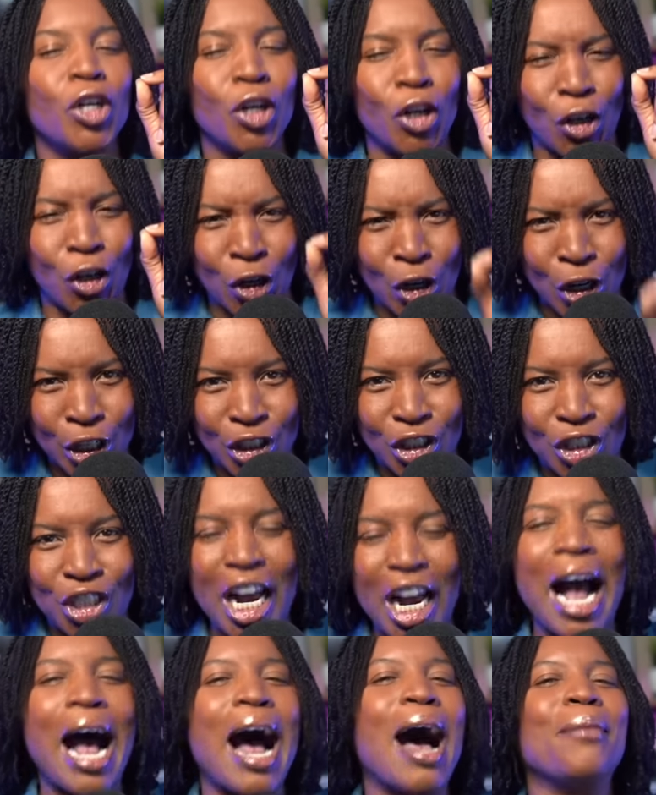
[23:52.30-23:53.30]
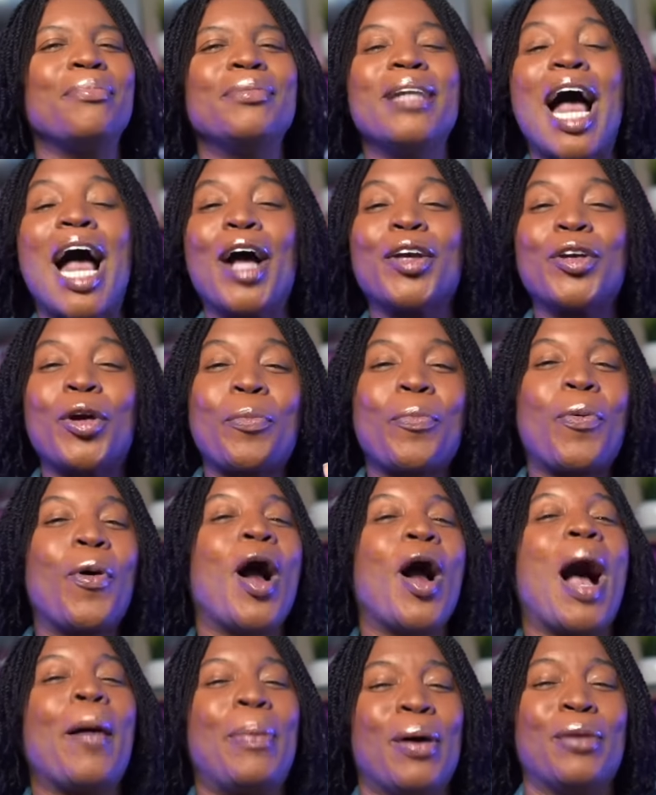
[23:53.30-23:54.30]
Good job. Now you're
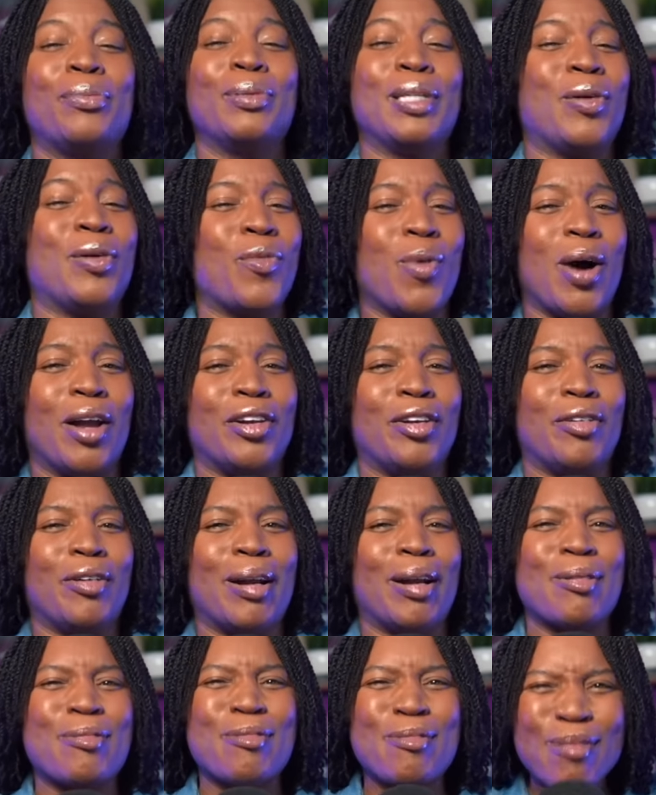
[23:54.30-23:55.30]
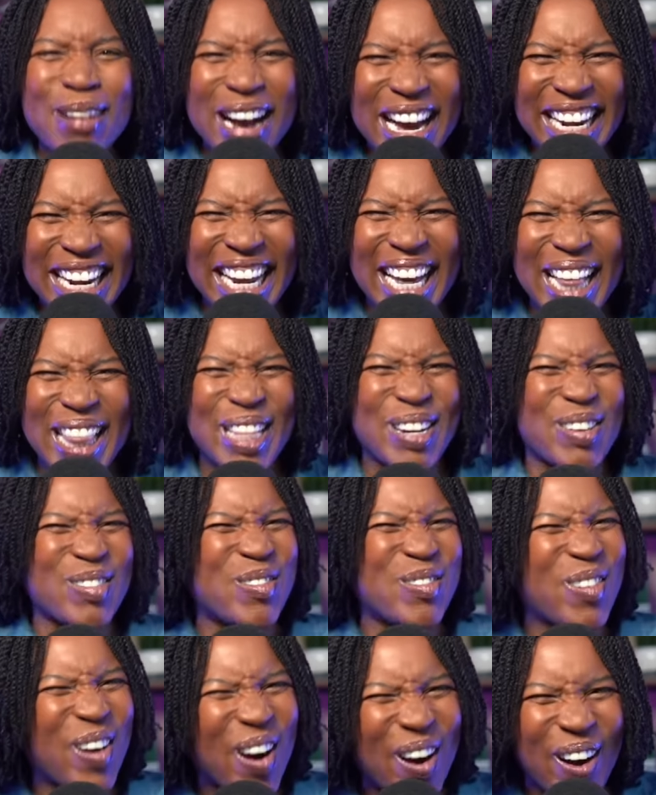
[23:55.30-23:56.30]
probably wondering what in the
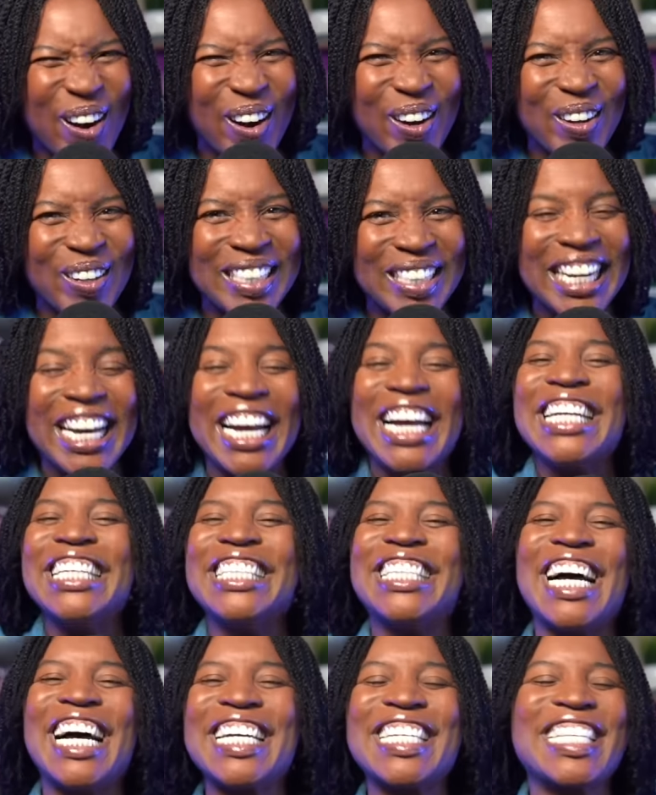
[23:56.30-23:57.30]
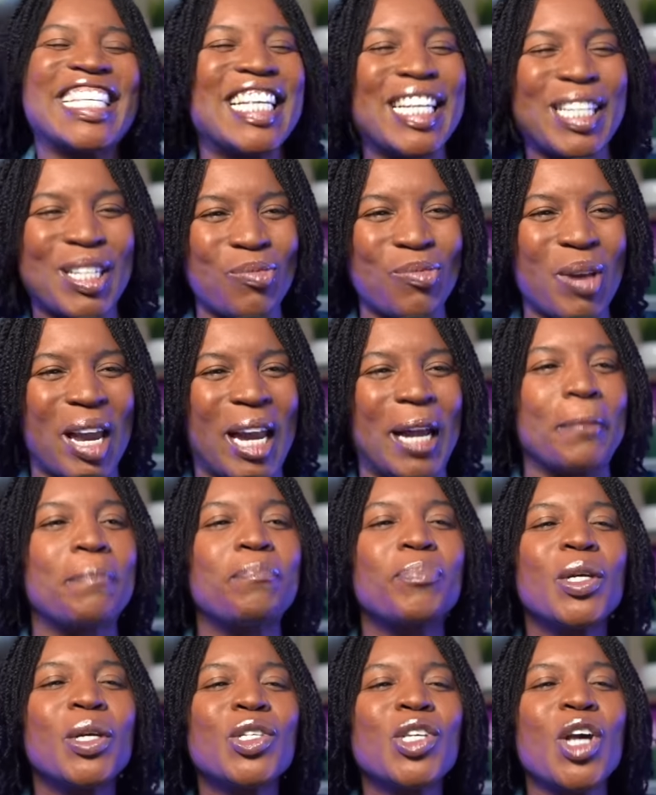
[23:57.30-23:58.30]
world does this mean?
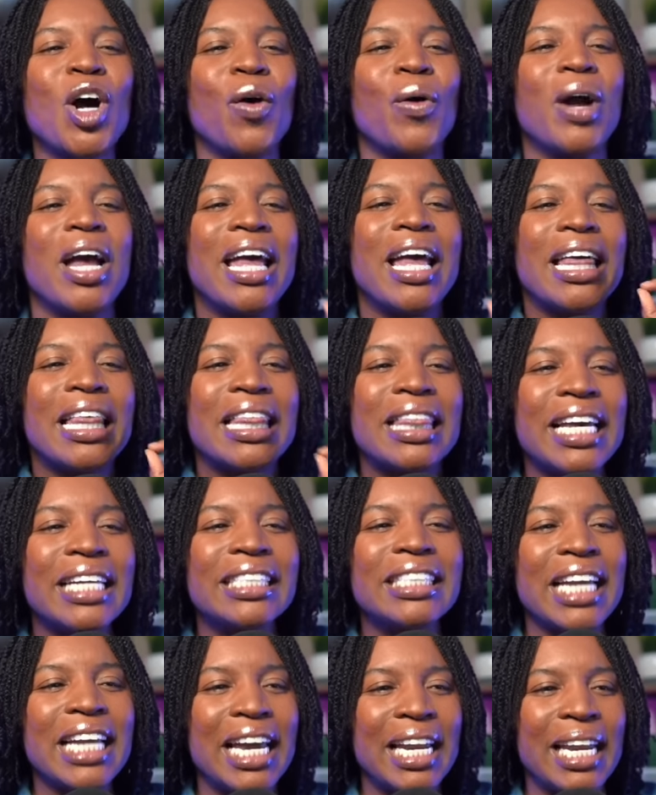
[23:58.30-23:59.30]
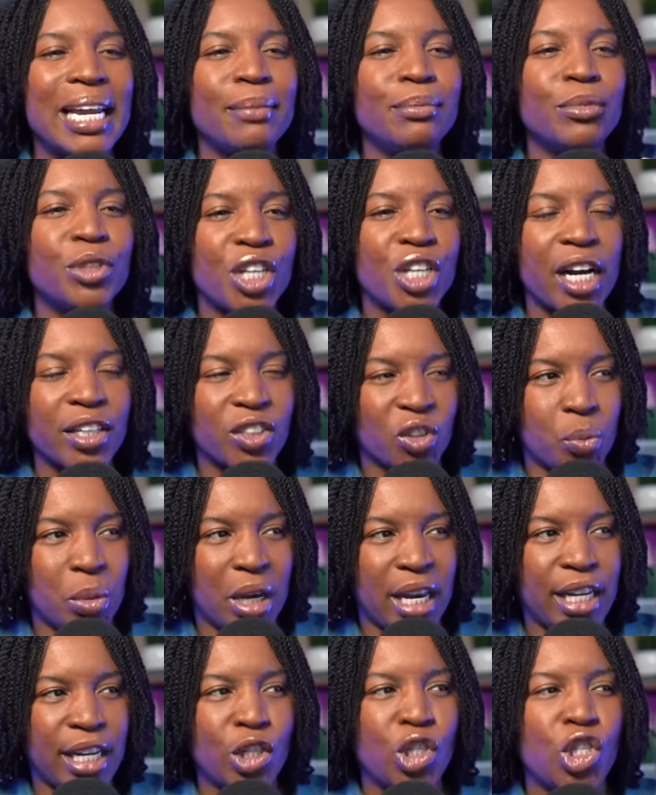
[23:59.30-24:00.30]
So, this idiom just
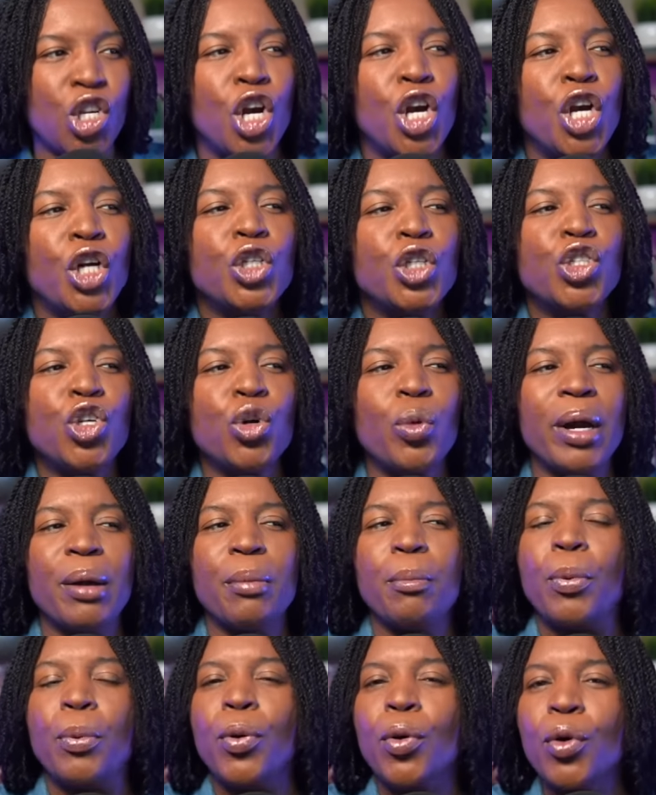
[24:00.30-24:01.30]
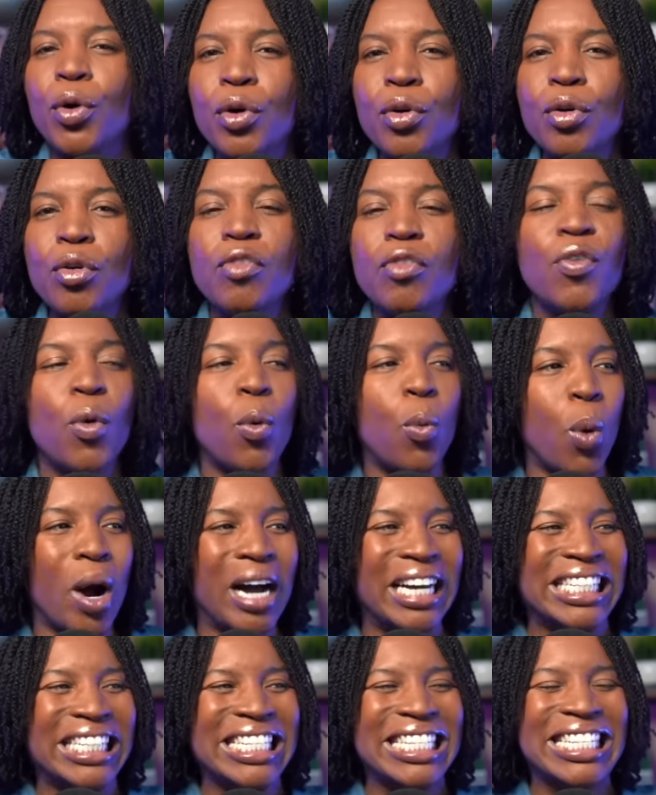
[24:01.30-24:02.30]
means to improve
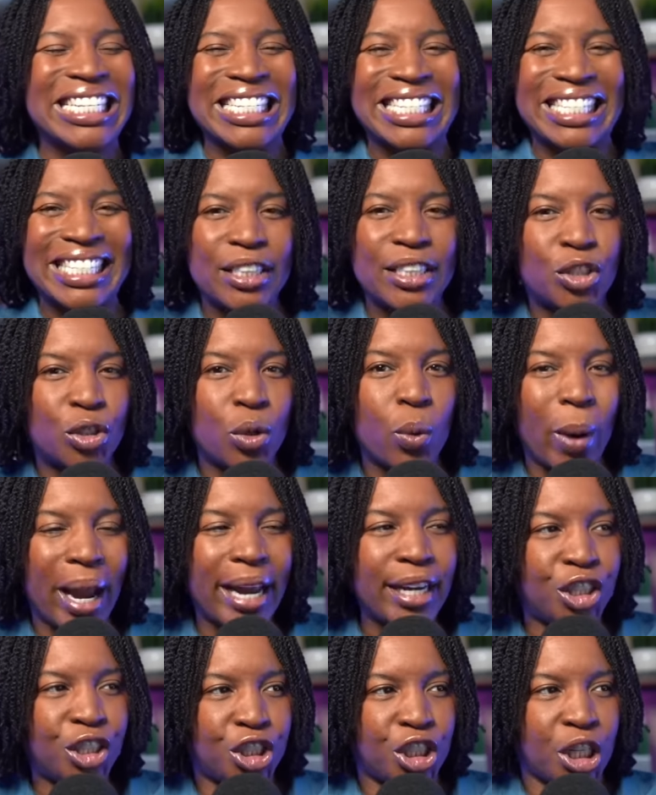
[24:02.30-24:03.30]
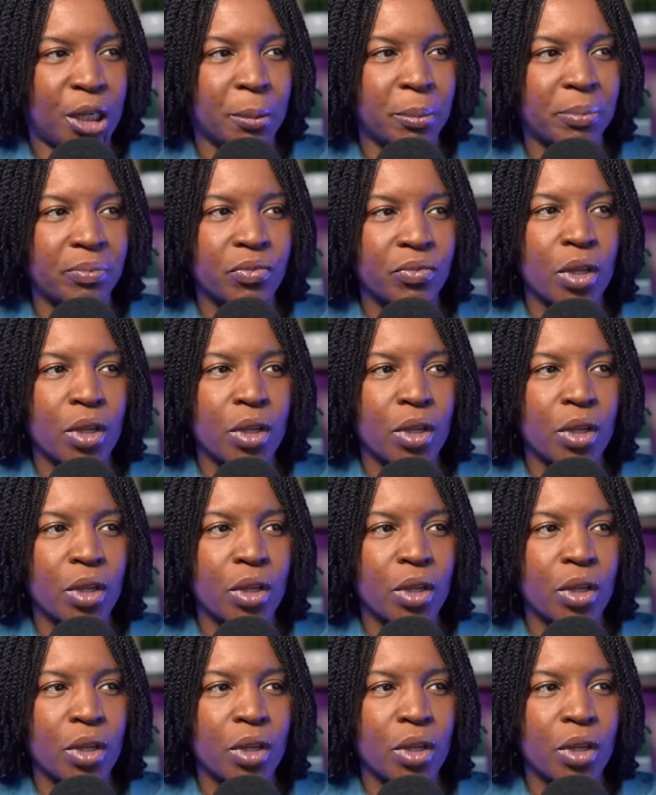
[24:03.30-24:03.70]
one's situation